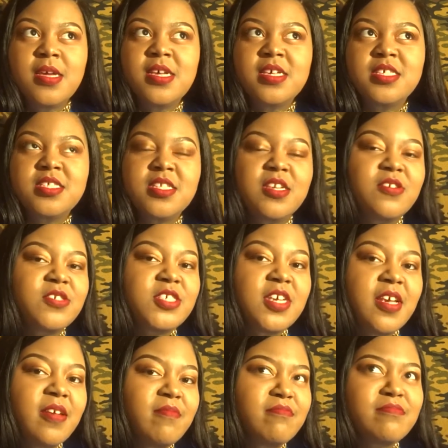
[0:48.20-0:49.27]
Sneaker
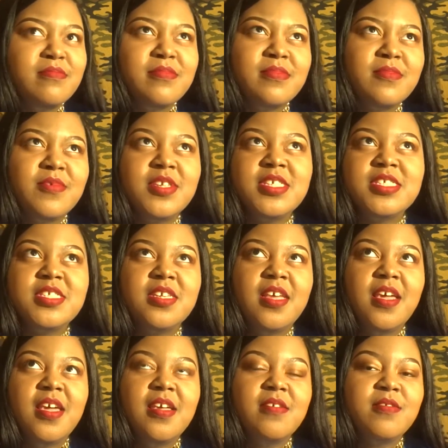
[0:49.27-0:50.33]
Chat. What is
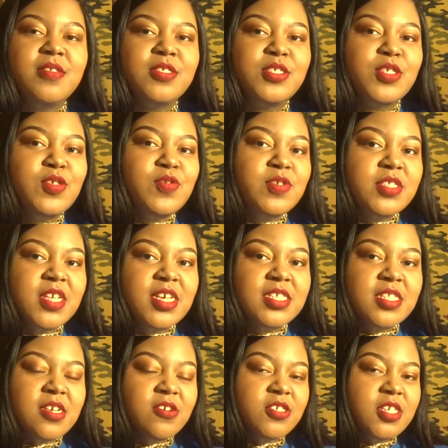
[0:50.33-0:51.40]
today? Tuesday,
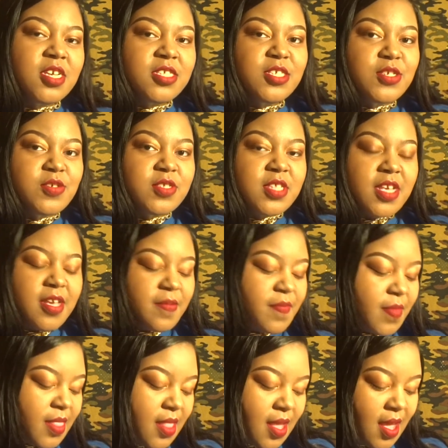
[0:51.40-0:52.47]
Sneaker Chat Tuesday.
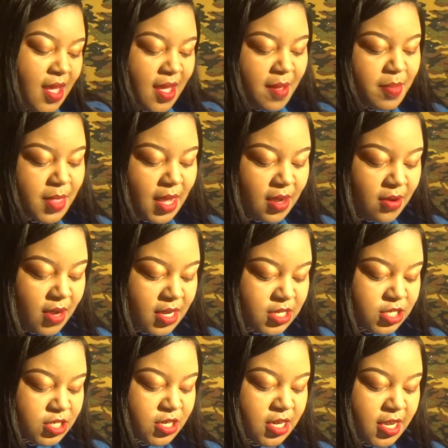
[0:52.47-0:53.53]
Not quite
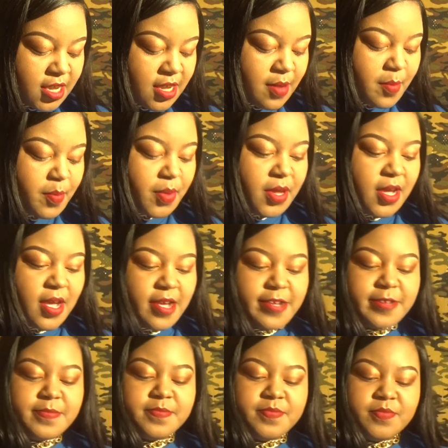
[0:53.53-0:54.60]
sure yet, but
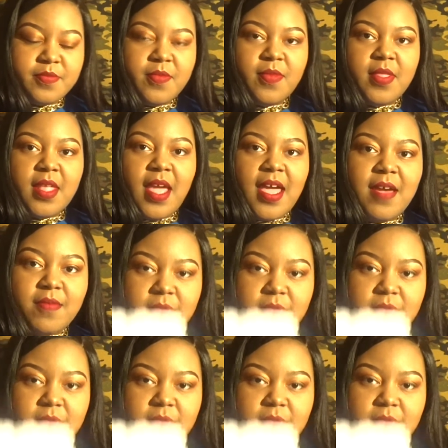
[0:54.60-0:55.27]
um, I have a